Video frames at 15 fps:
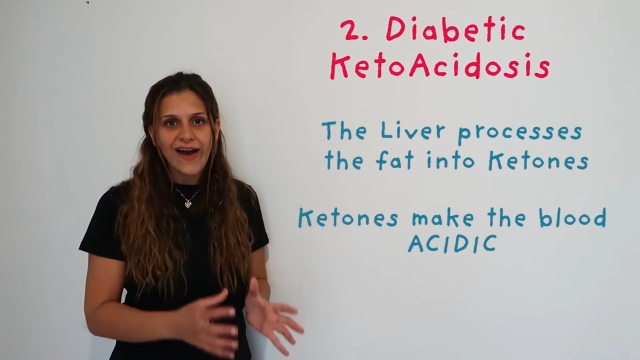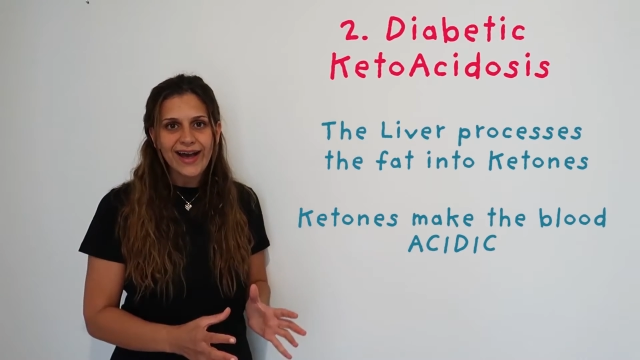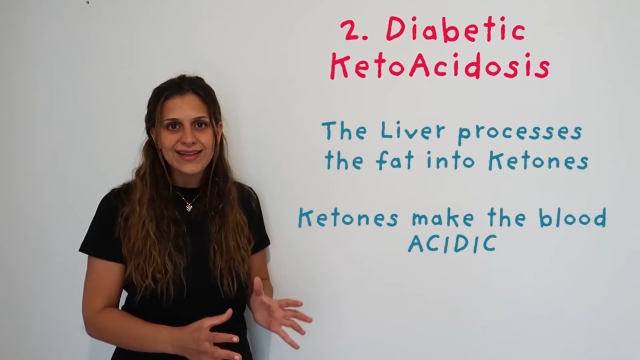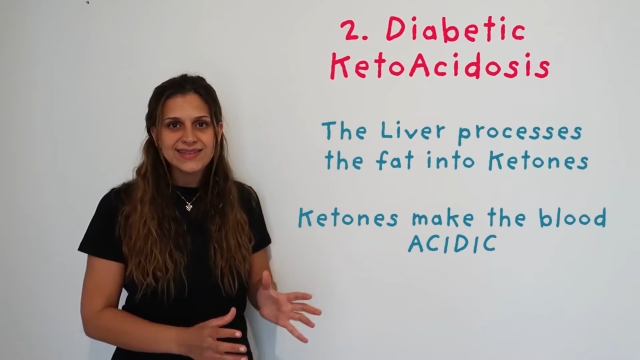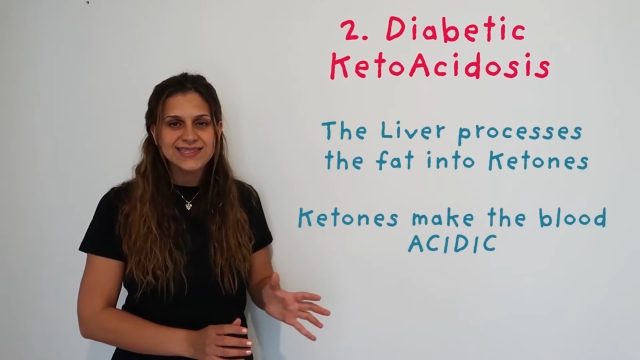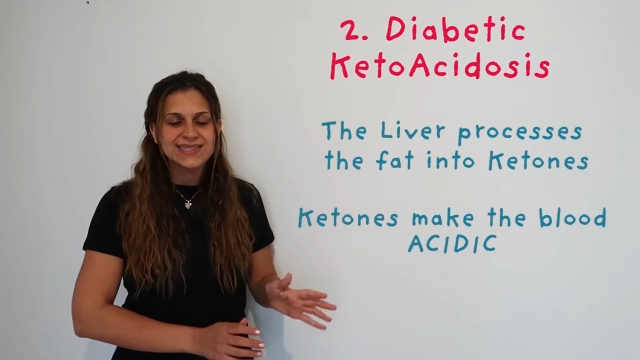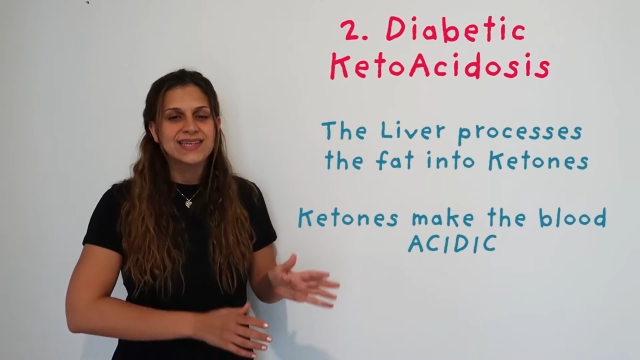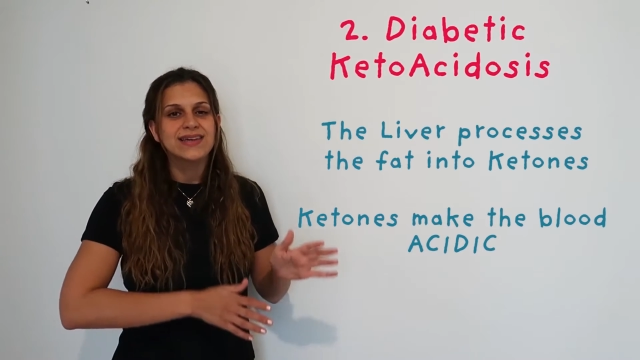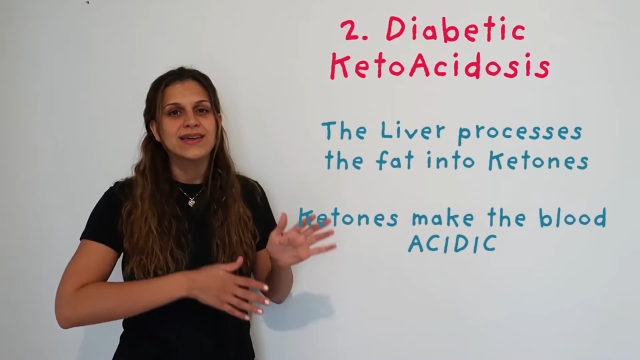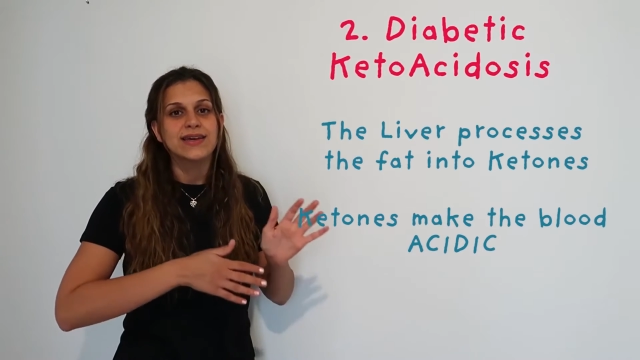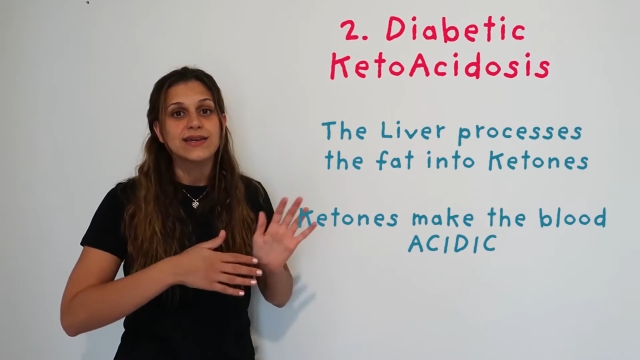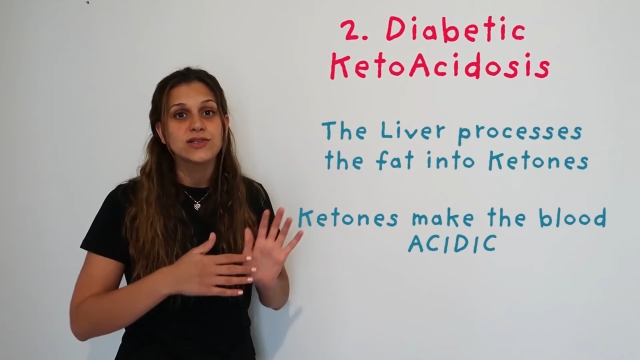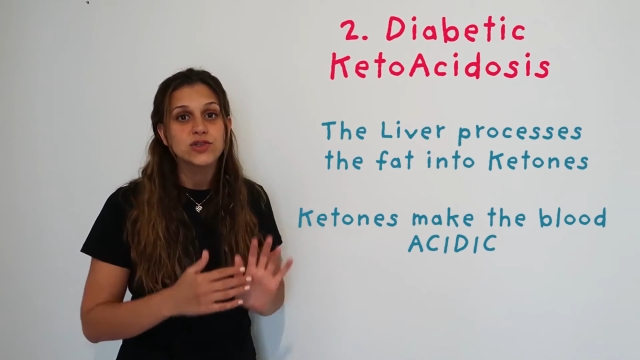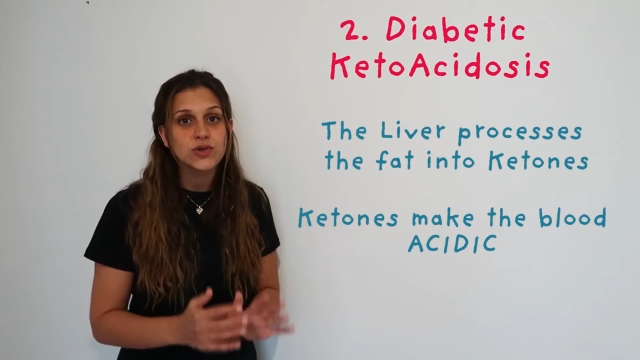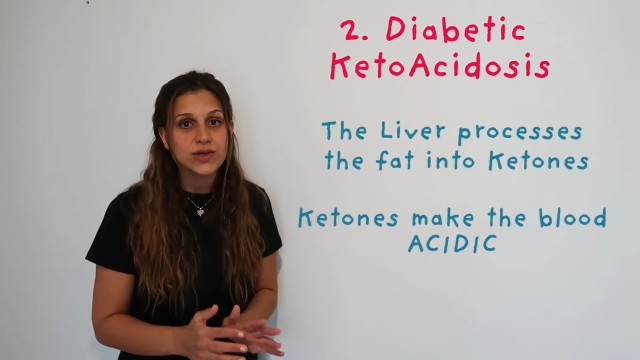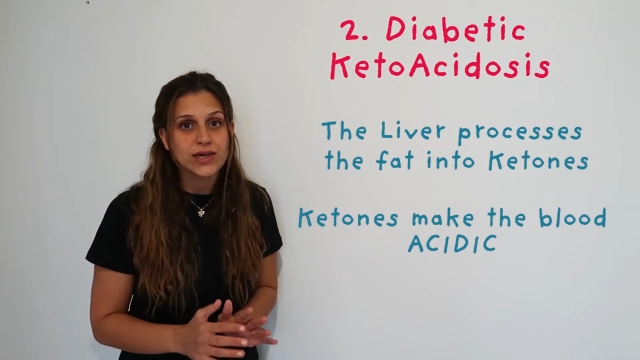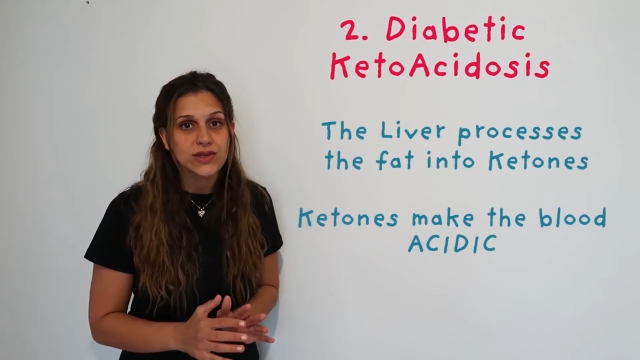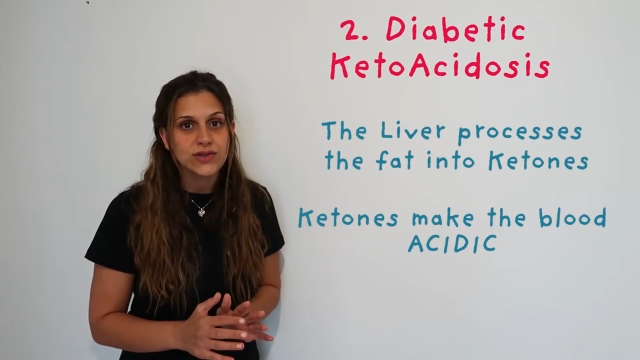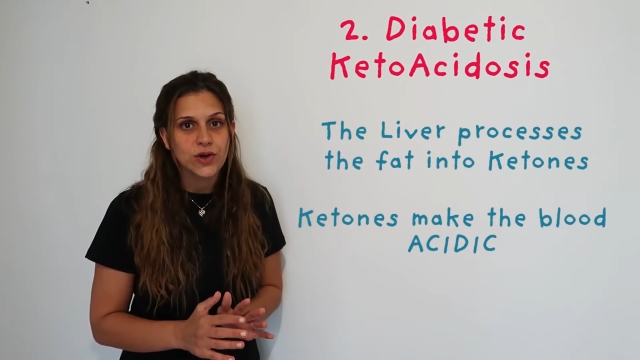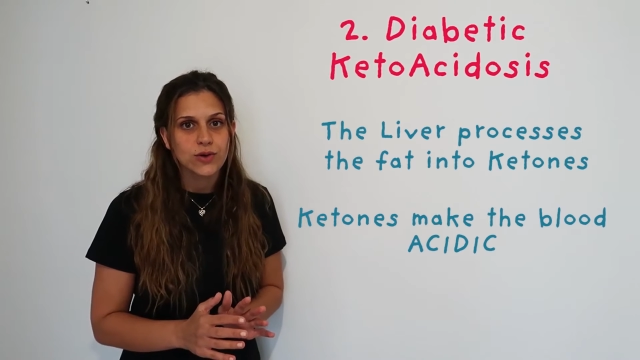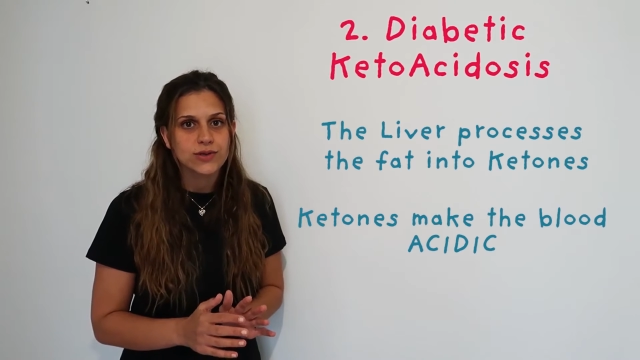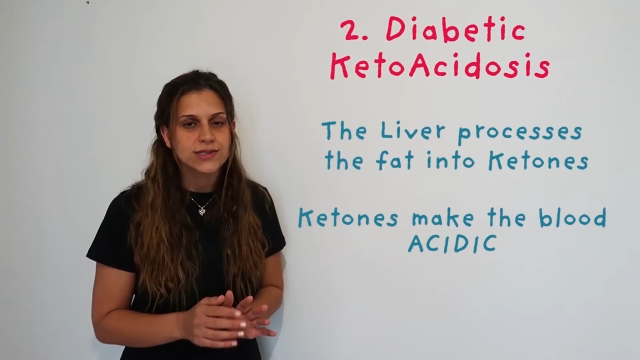fats into
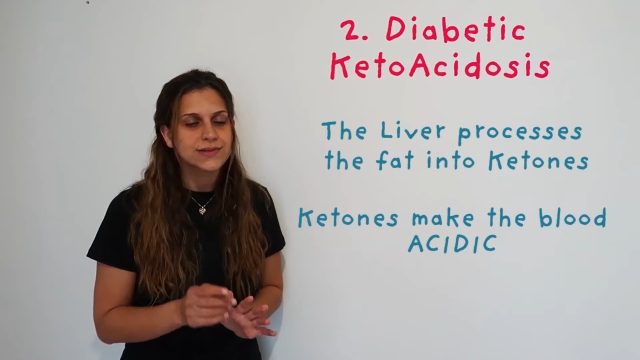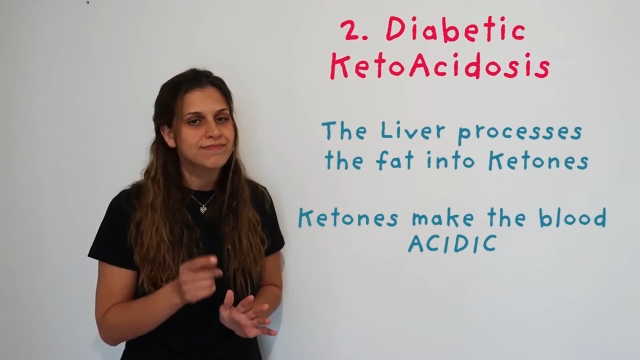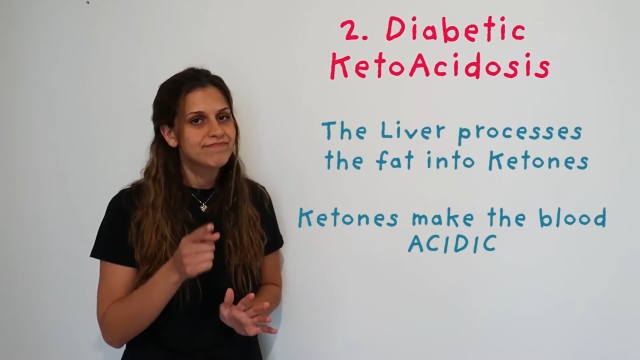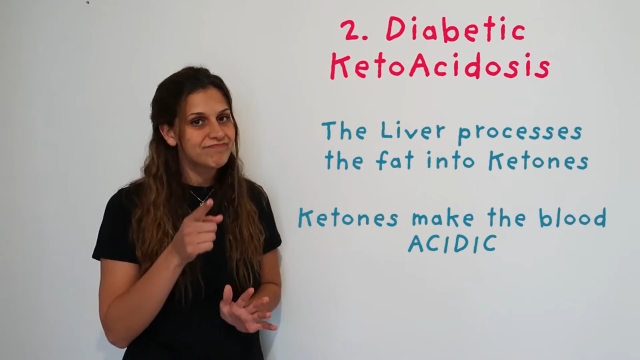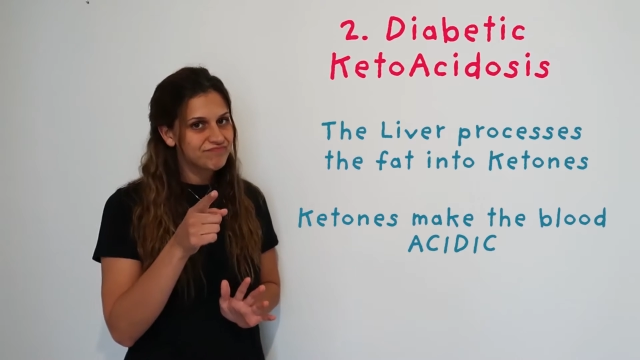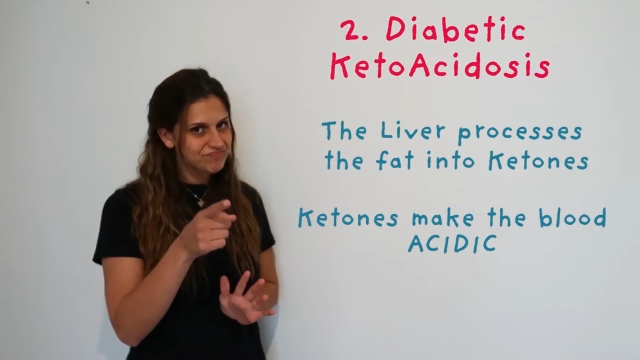ketones